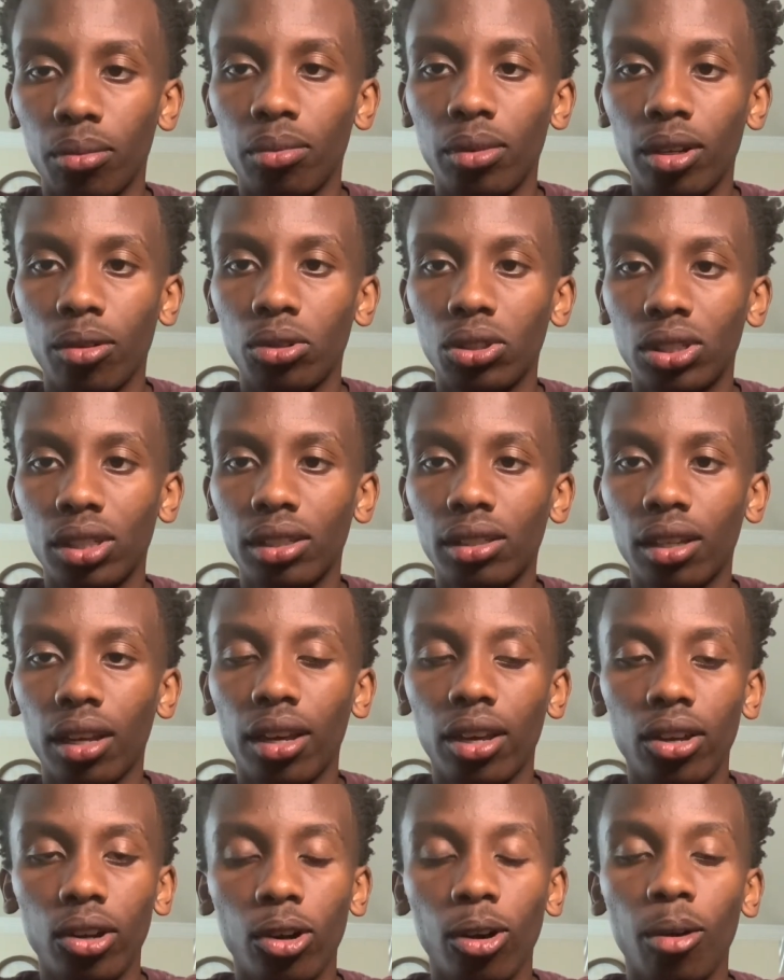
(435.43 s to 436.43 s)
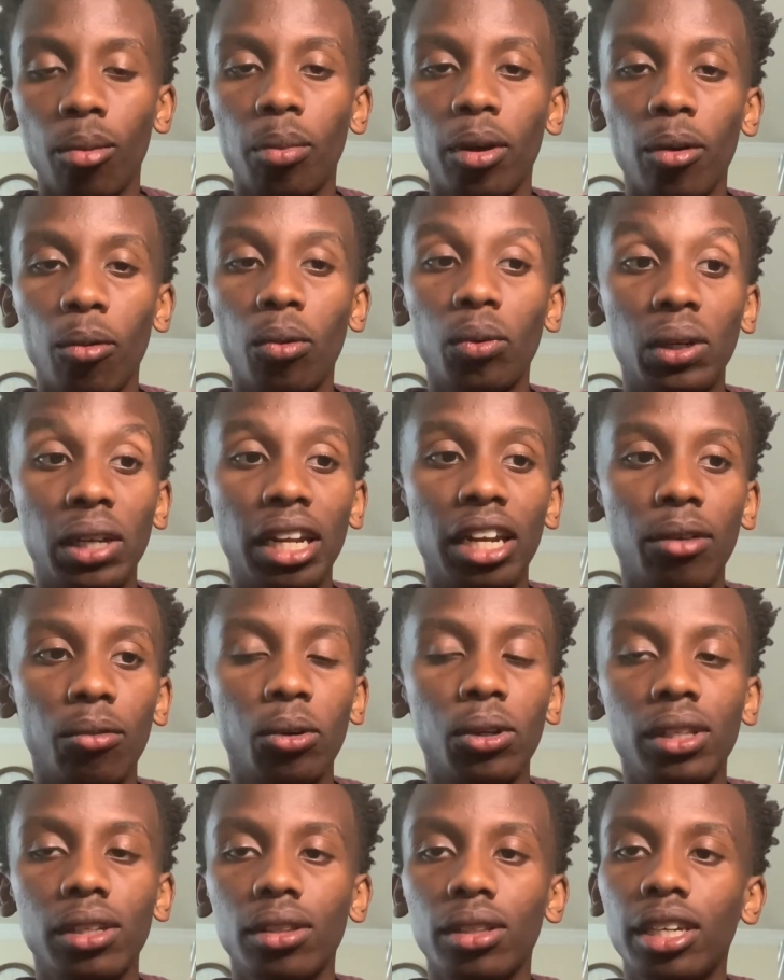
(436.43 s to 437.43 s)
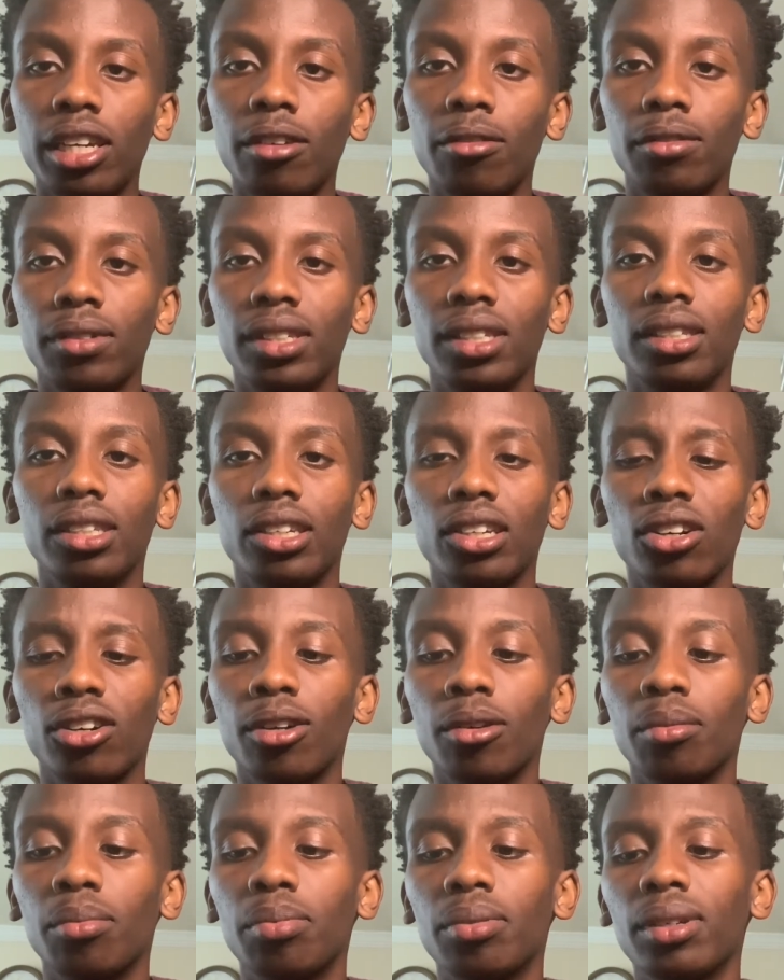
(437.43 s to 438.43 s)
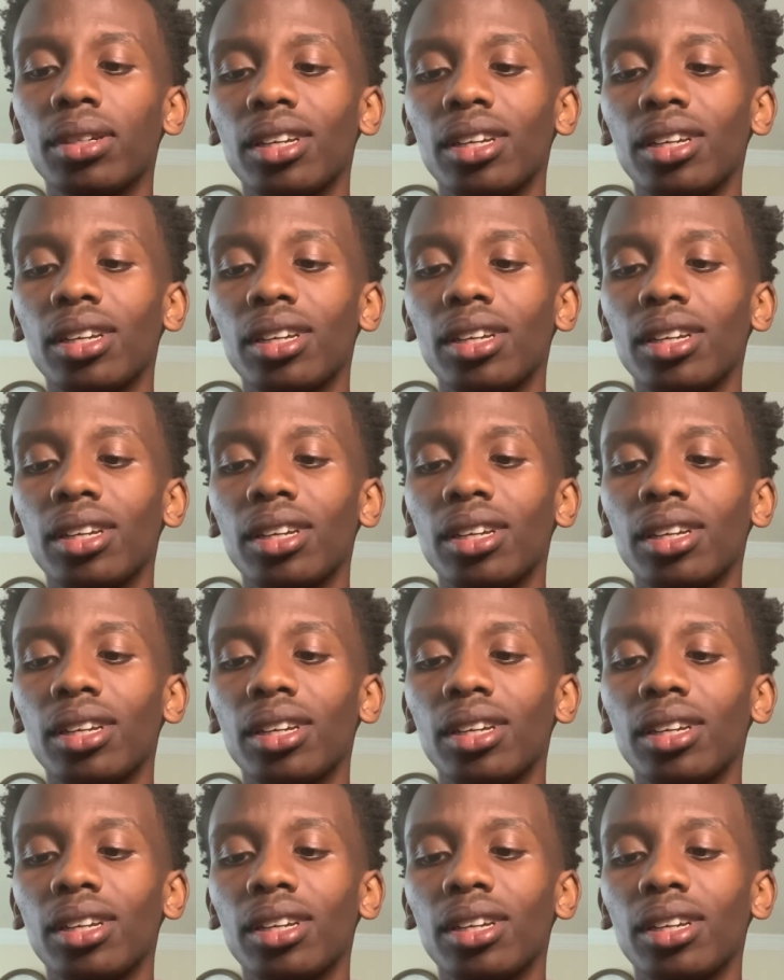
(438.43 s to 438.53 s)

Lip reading: It was just in Europe. It didn't really leave Europe.